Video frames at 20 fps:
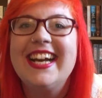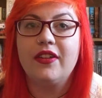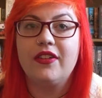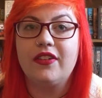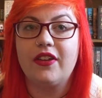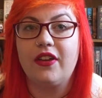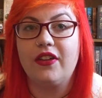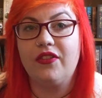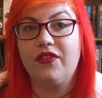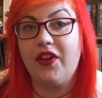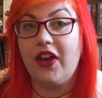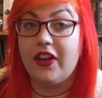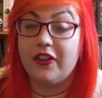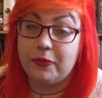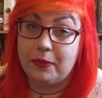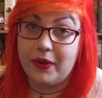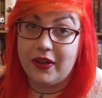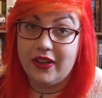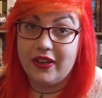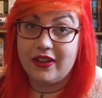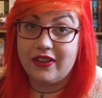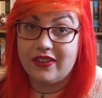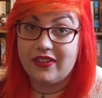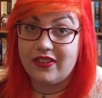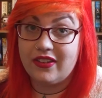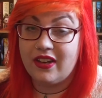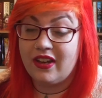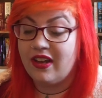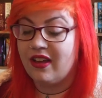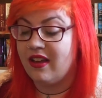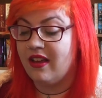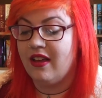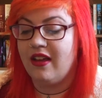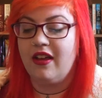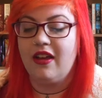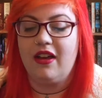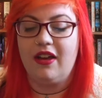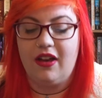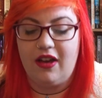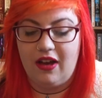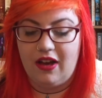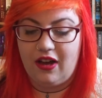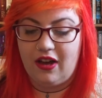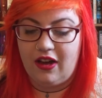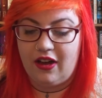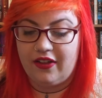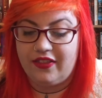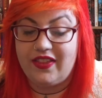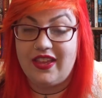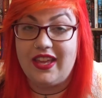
So the first books are